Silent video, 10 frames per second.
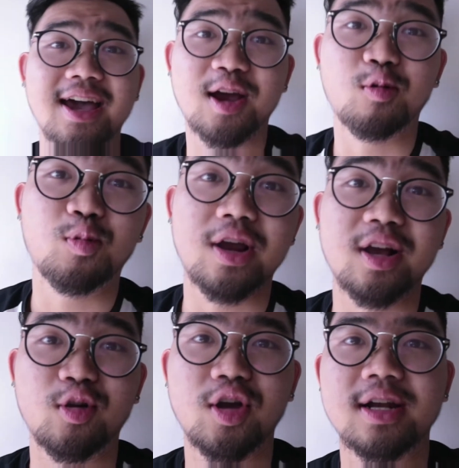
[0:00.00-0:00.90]
a
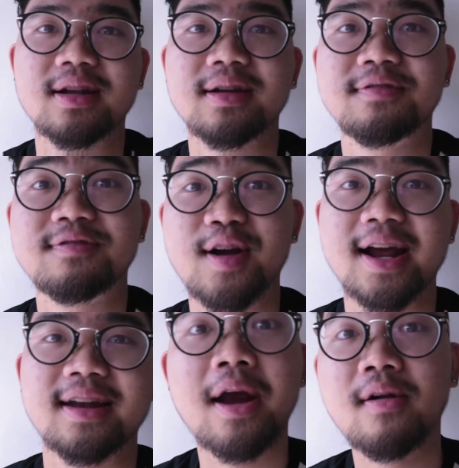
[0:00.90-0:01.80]
real good
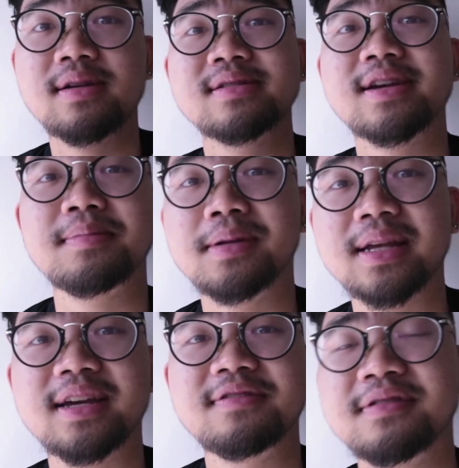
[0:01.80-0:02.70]
friend. Parents, I
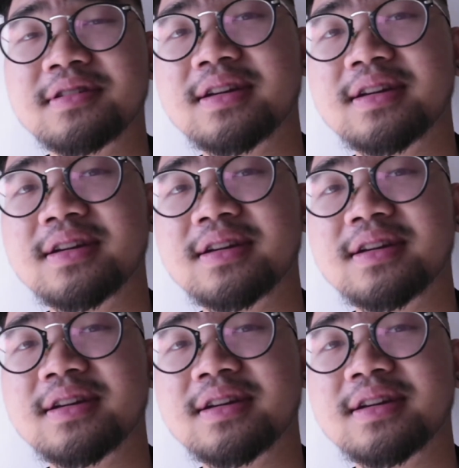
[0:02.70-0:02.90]
believe.